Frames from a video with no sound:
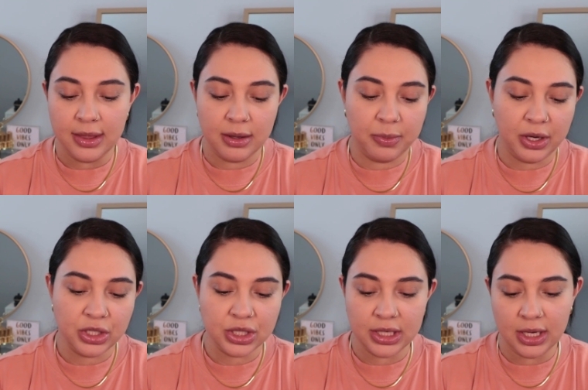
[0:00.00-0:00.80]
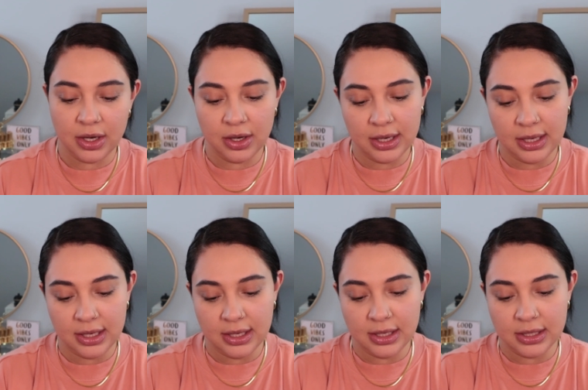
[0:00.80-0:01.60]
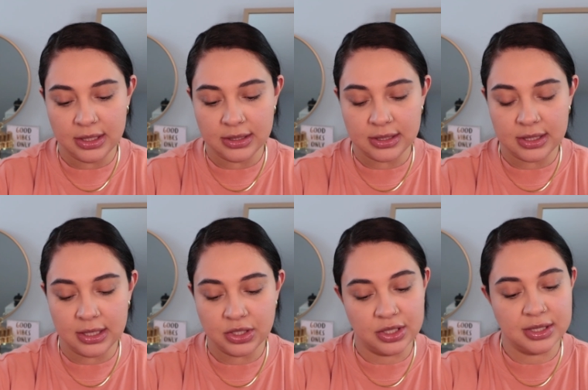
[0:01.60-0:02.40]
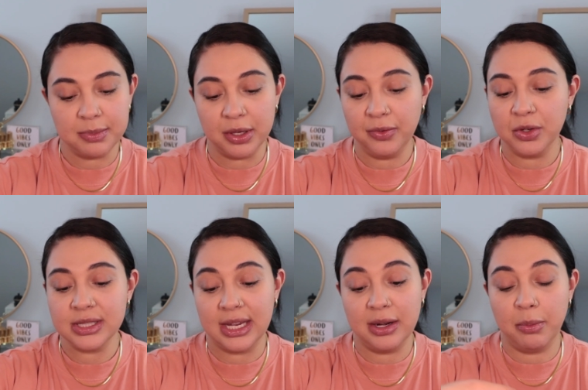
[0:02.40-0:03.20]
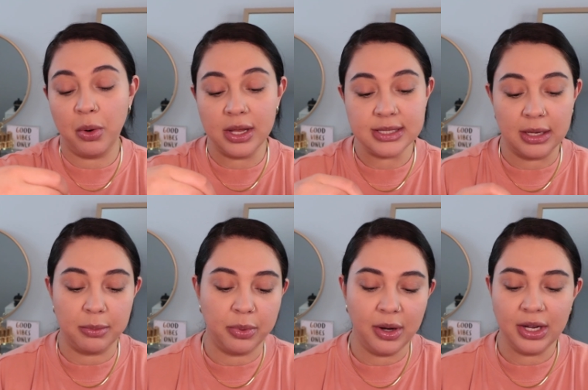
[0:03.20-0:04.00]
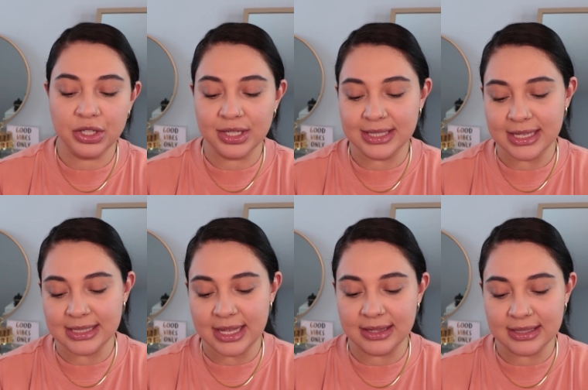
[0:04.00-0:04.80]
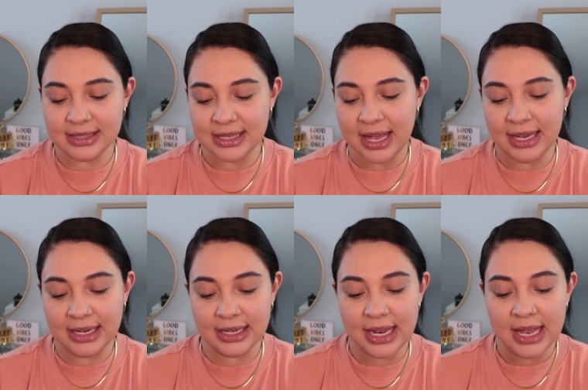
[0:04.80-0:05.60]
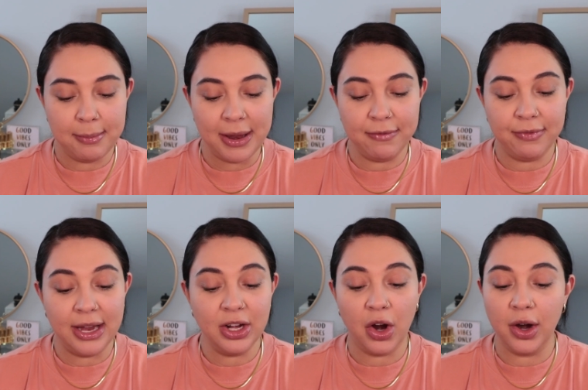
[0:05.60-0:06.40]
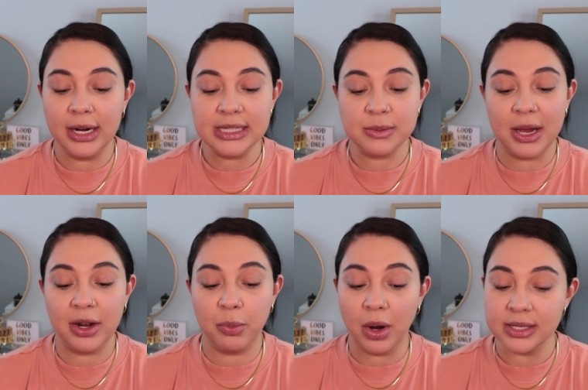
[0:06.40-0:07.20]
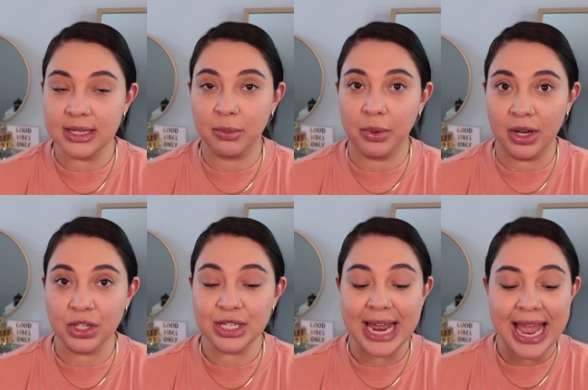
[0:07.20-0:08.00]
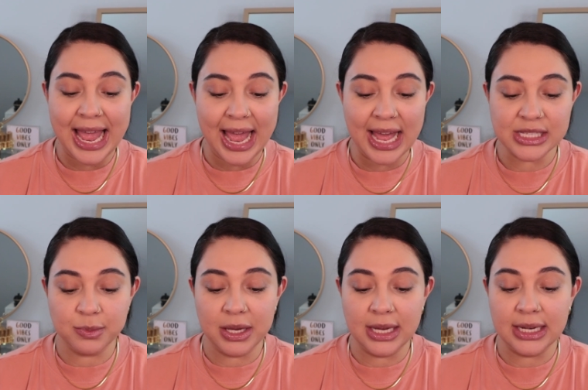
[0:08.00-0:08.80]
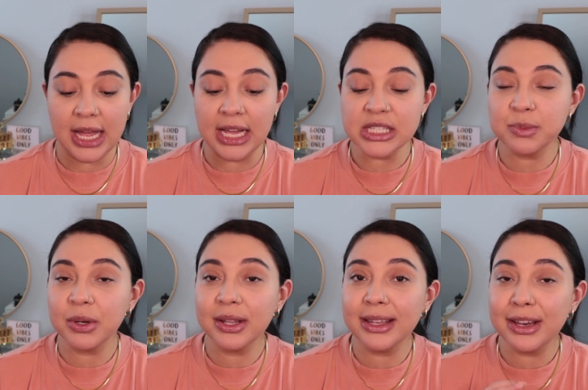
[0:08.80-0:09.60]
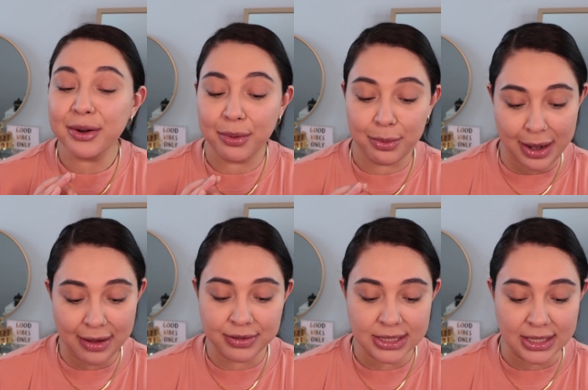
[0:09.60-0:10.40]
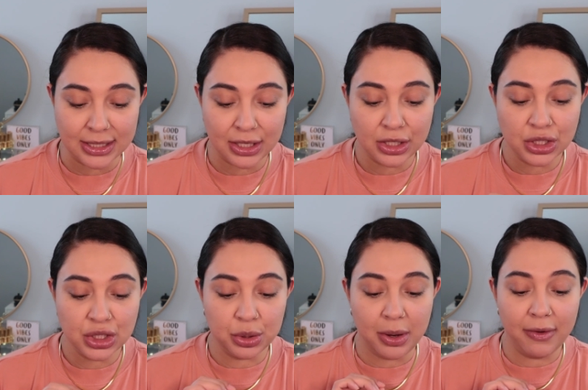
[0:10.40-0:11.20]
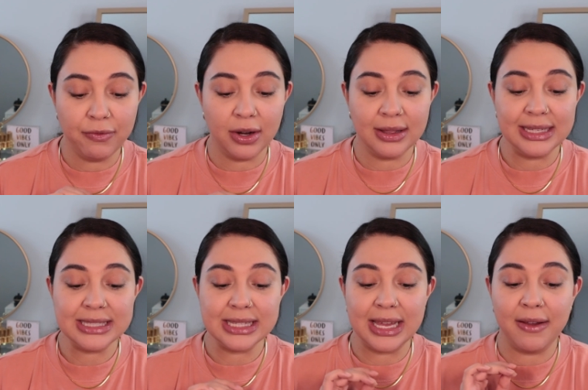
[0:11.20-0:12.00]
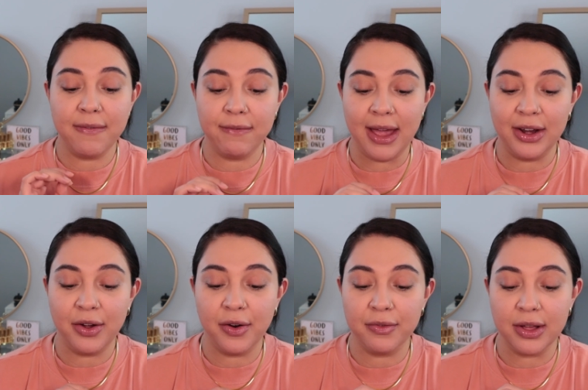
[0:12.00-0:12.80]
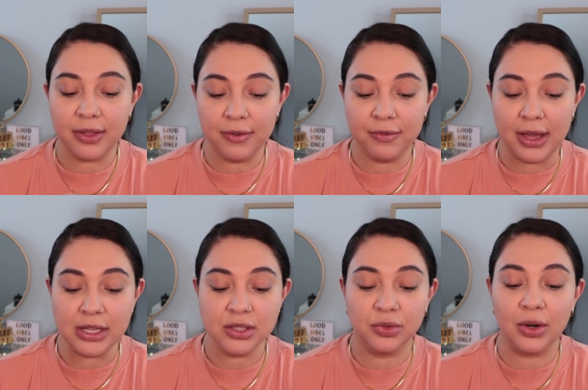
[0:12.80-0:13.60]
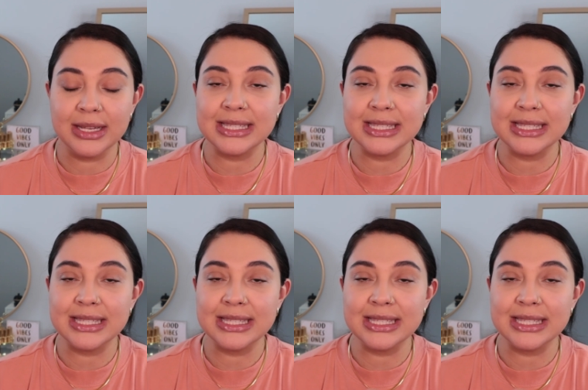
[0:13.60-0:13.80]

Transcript: the brush here is just a beautiful skin bronzing brush. It says on the side, my fine art inspired bronzing brush has been expertly crafted to effortlessly fan over the face for a